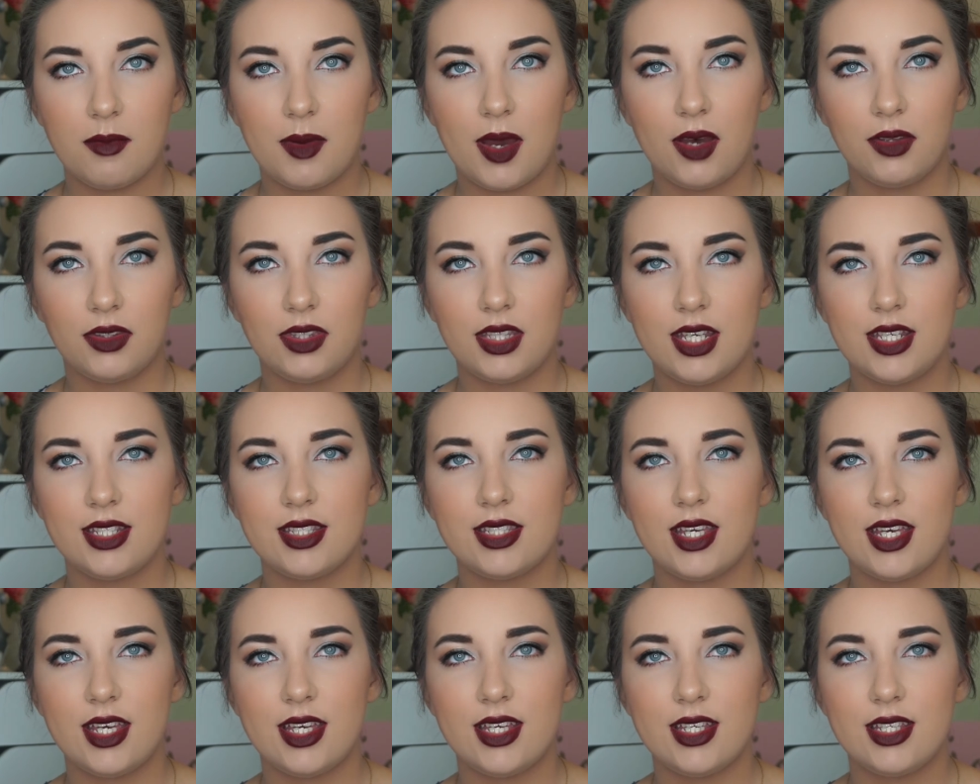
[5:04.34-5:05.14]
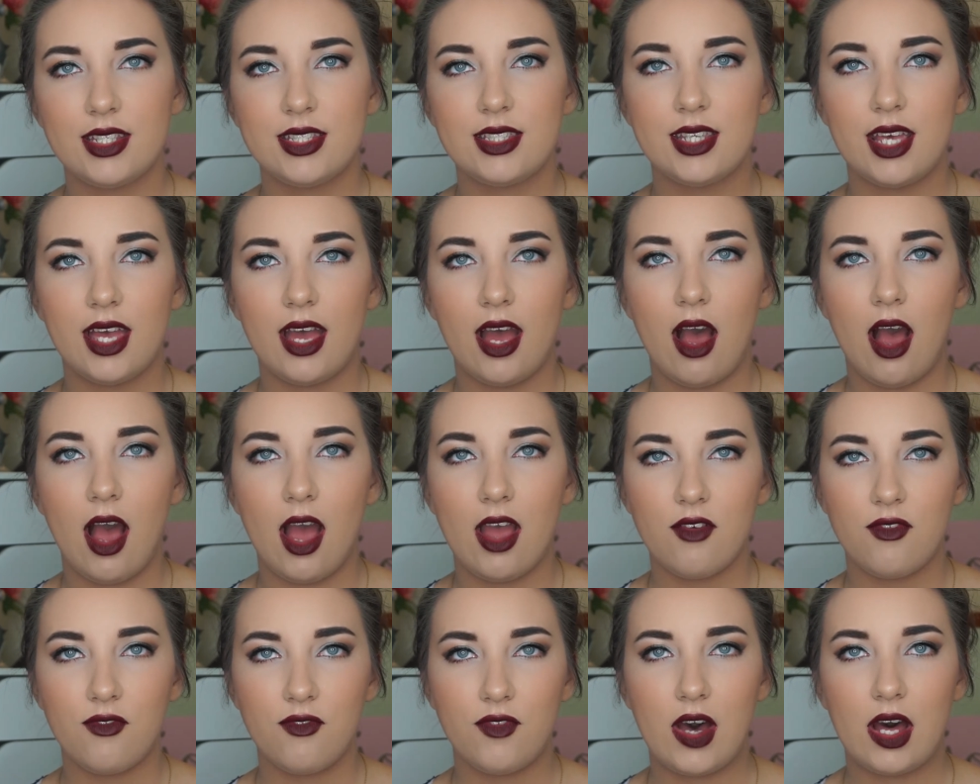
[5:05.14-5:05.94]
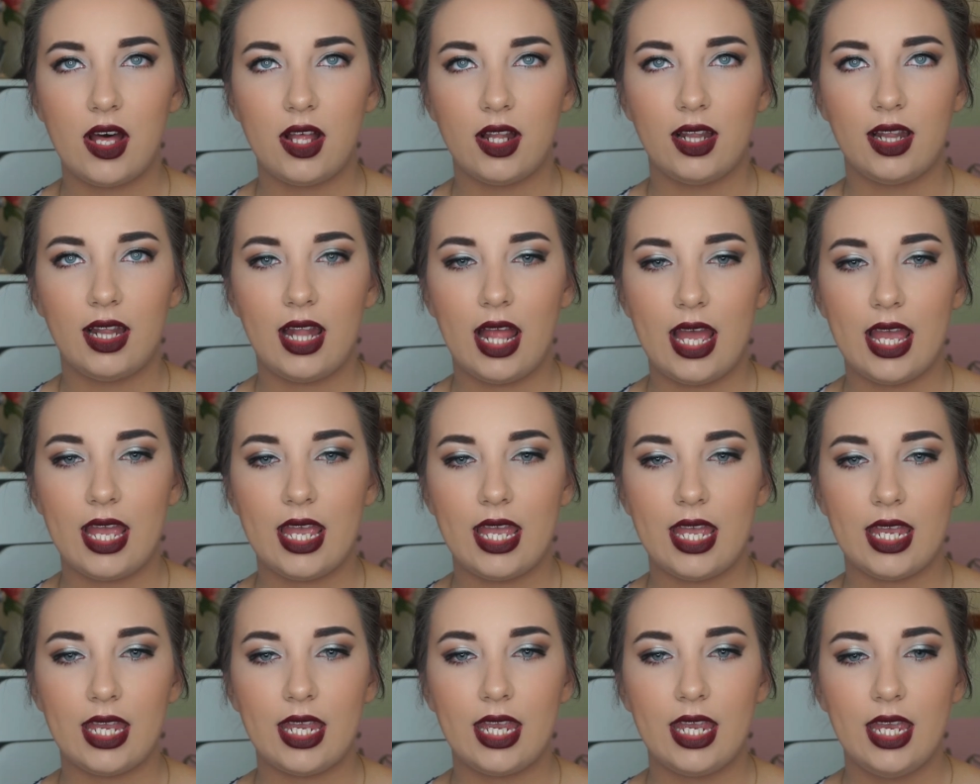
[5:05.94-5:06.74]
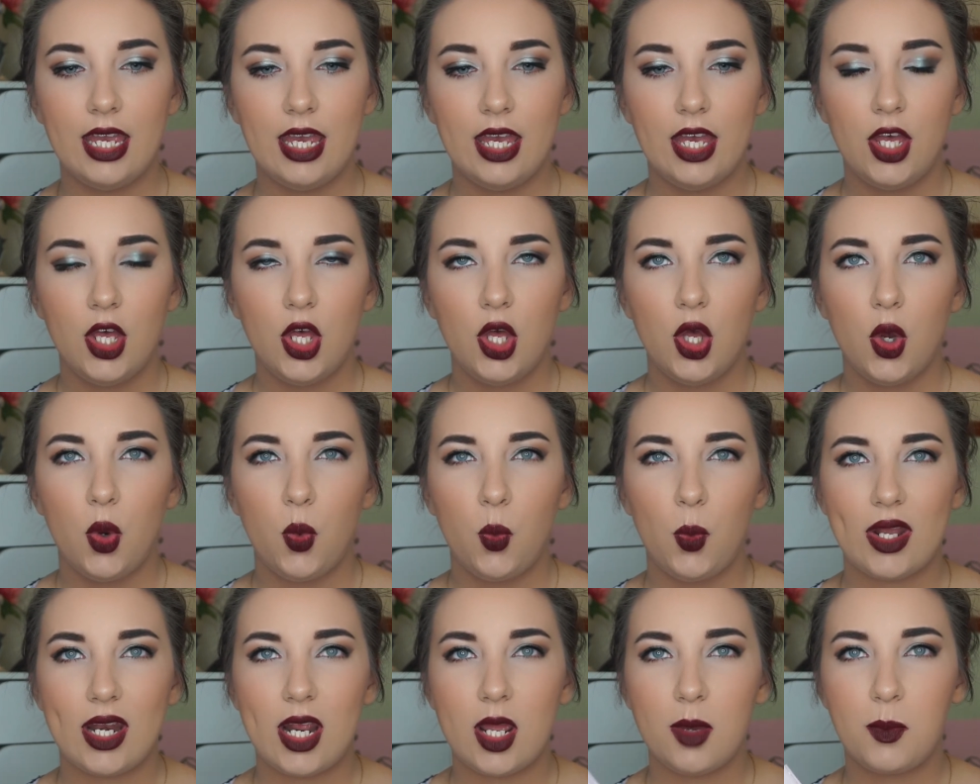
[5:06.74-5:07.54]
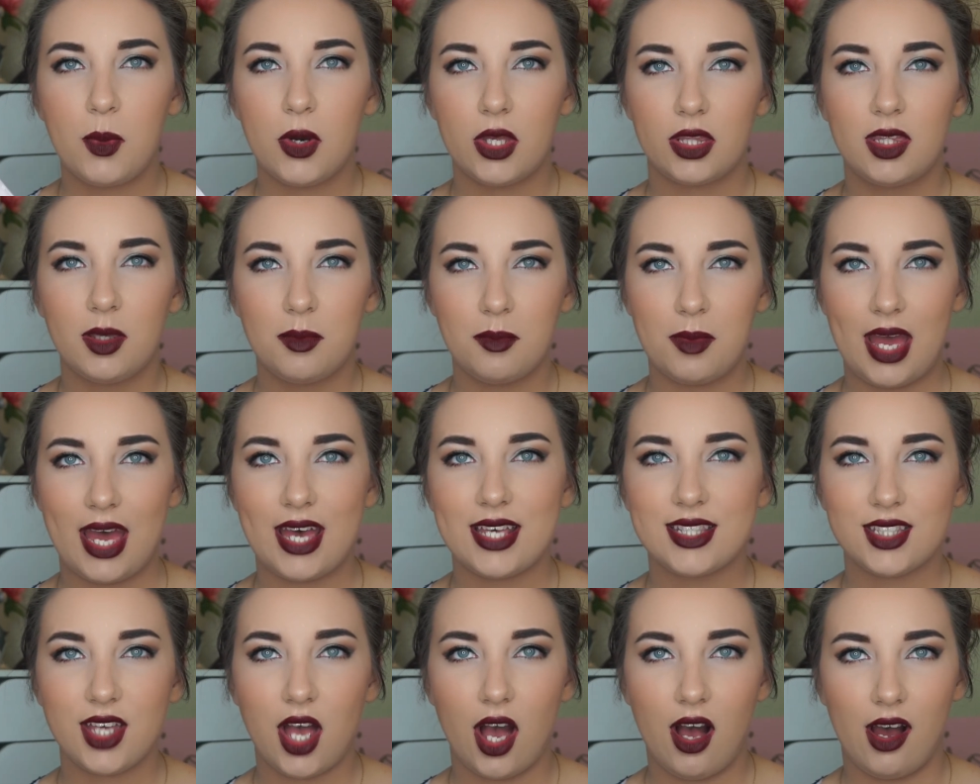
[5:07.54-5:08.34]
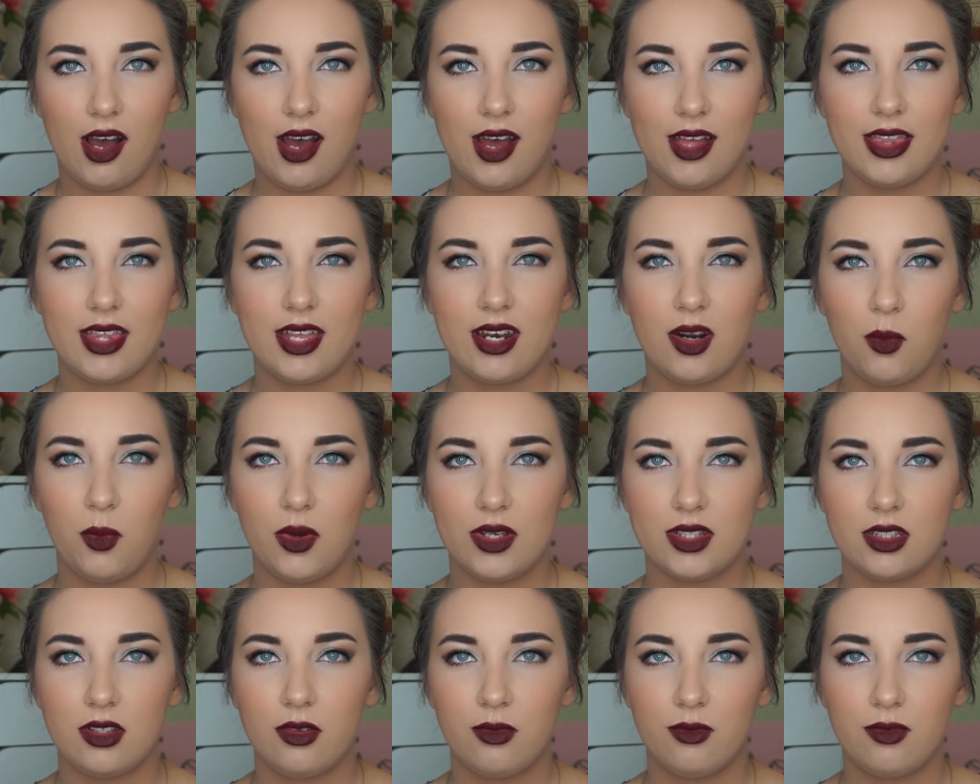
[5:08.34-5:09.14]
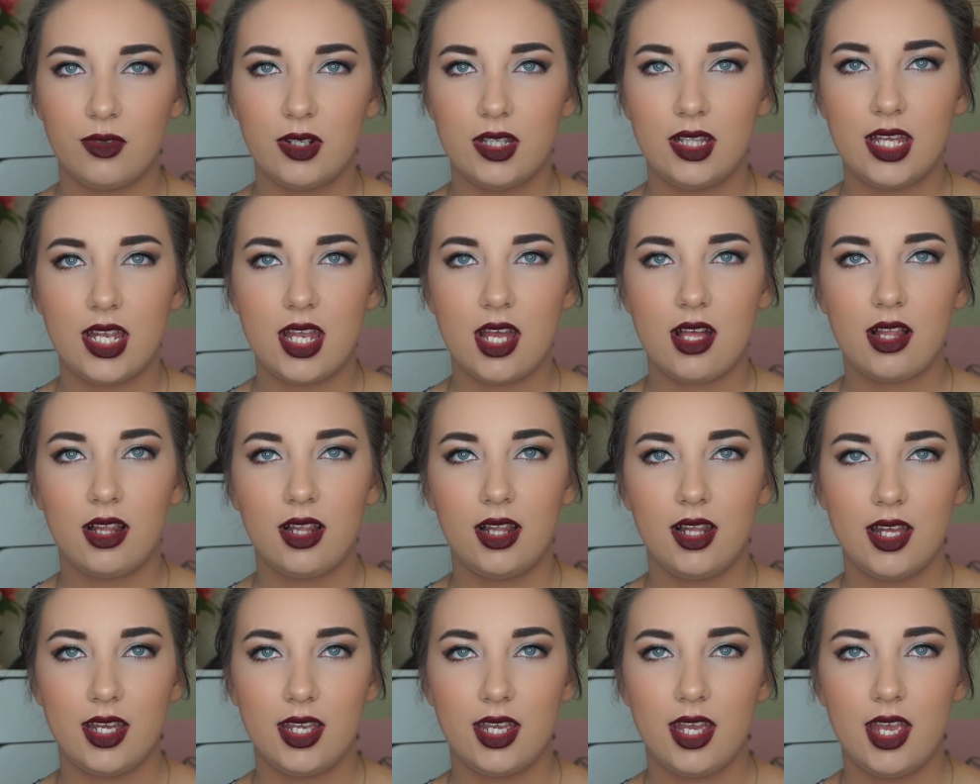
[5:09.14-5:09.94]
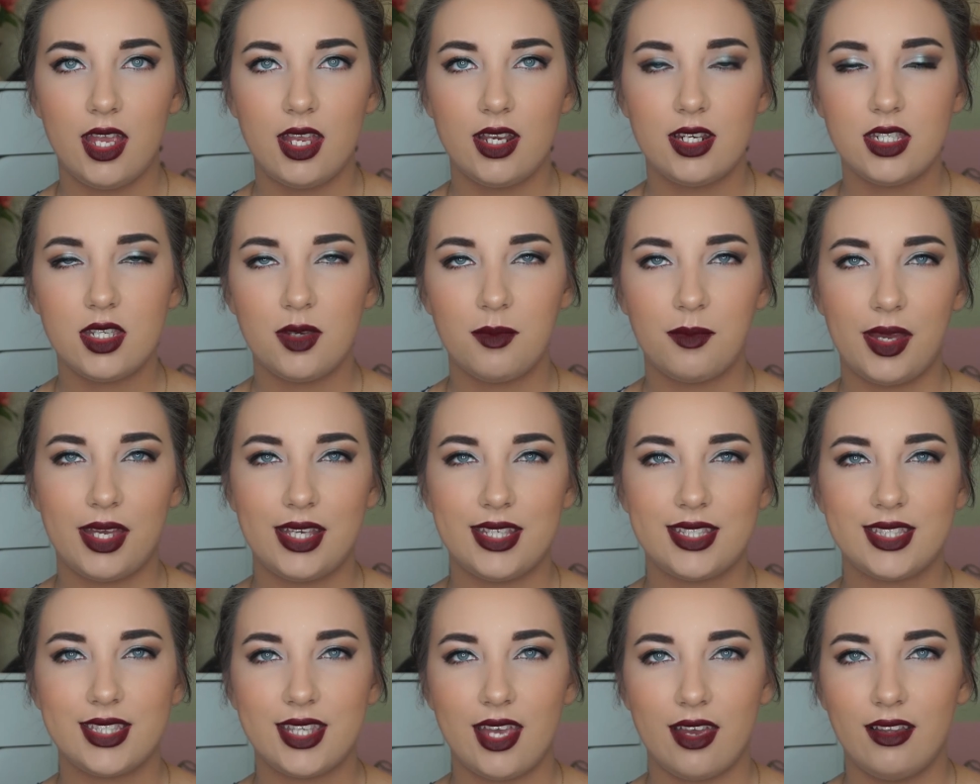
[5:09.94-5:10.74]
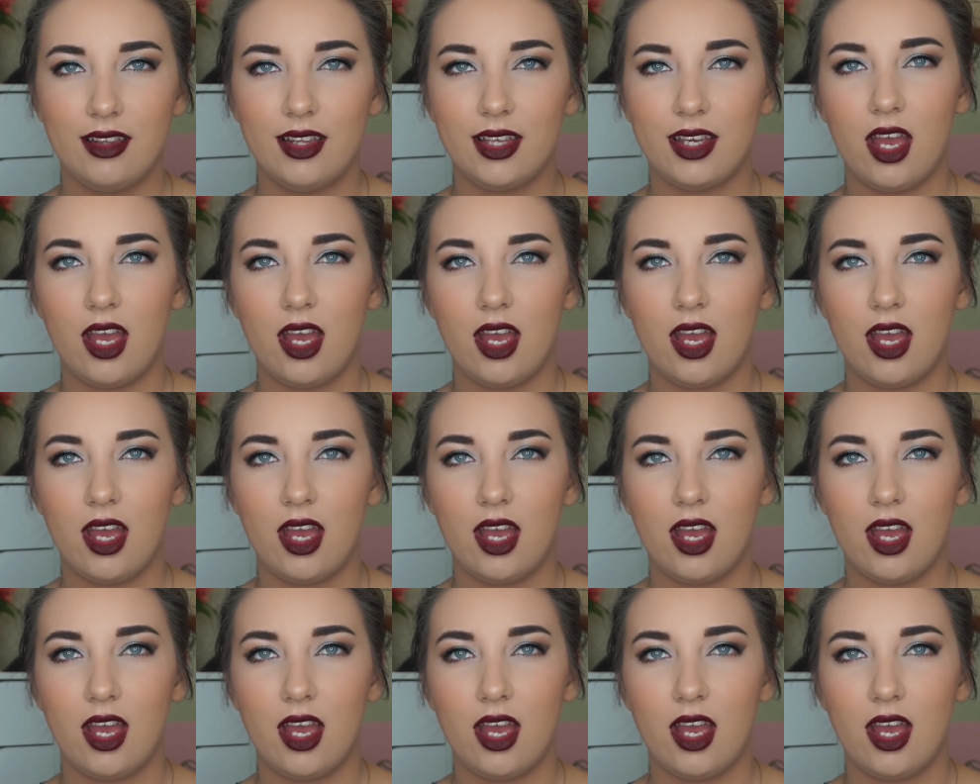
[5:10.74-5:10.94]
about these is I felt like when I put the mask on that it wasn't really clinging to my skin.